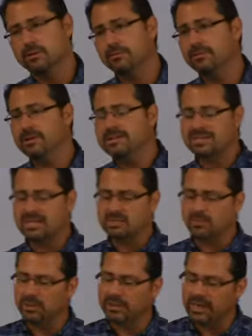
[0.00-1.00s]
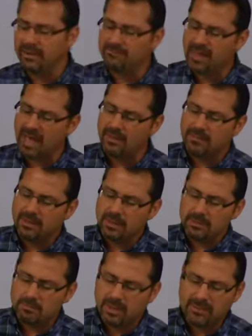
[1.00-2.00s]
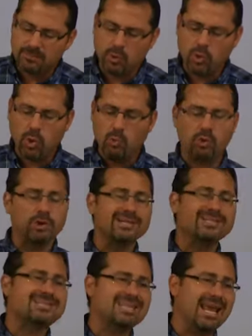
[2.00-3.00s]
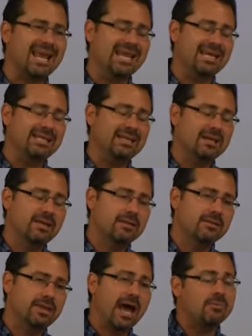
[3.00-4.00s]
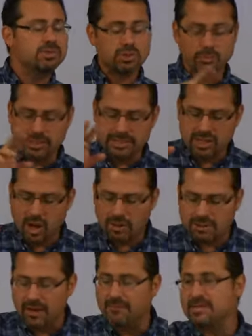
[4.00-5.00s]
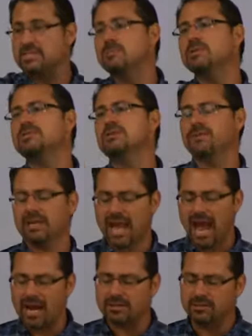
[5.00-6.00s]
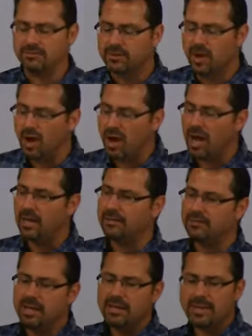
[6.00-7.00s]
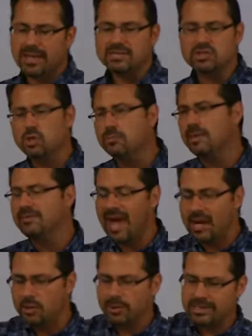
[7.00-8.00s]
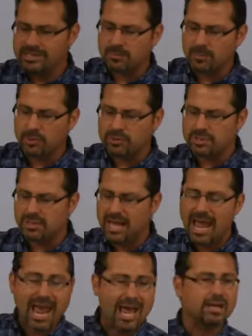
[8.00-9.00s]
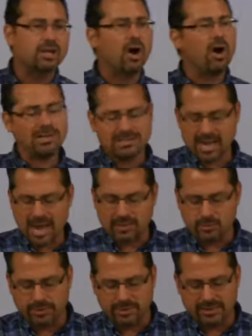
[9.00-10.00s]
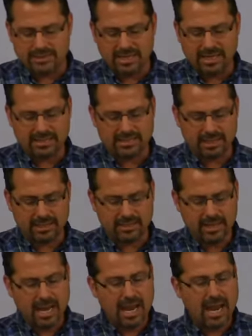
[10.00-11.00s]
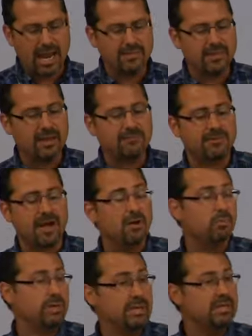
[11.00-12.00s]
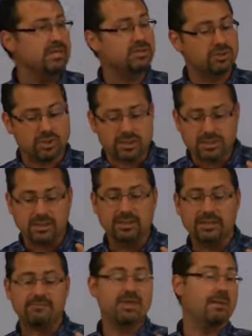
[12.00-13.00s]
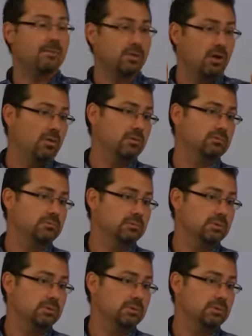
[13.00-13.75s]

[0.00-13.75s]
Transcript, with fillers: the Philistines believed that people who were insane, that was a result of a specific act of God. They assumed that that crazy person had contact with a deity and they felt we need to just leave them alone.